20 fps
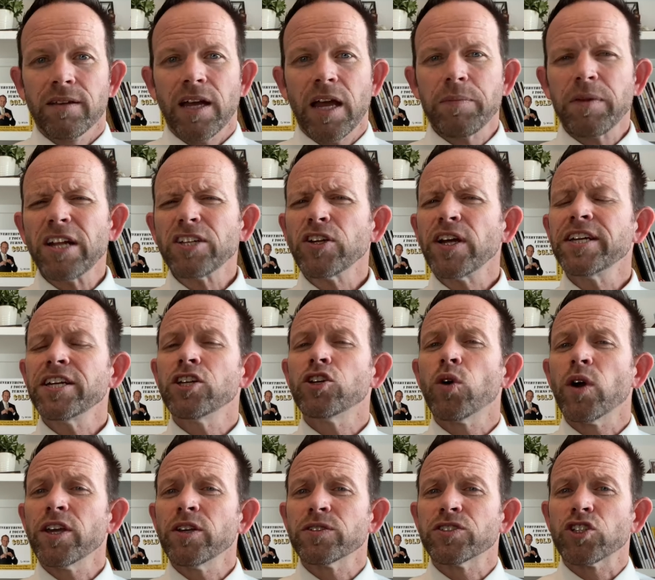I'm not trying to
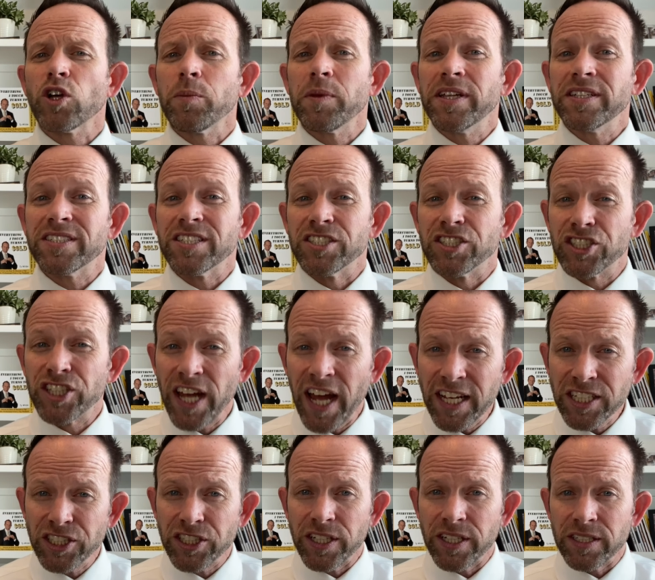annoy you with so many
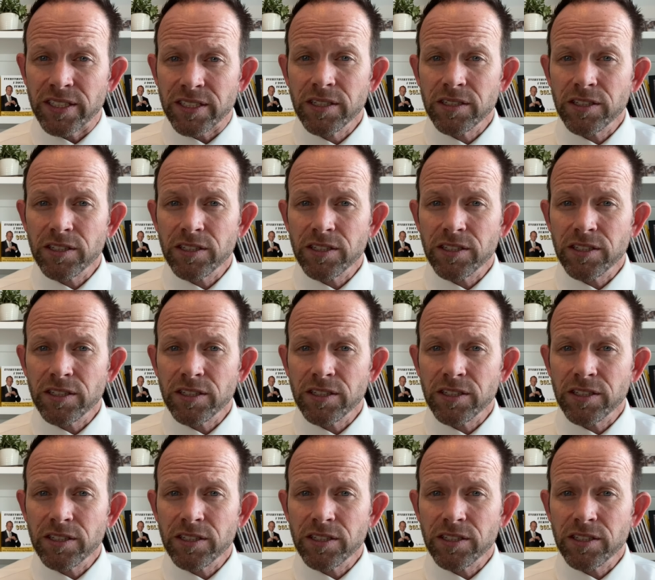suggestions.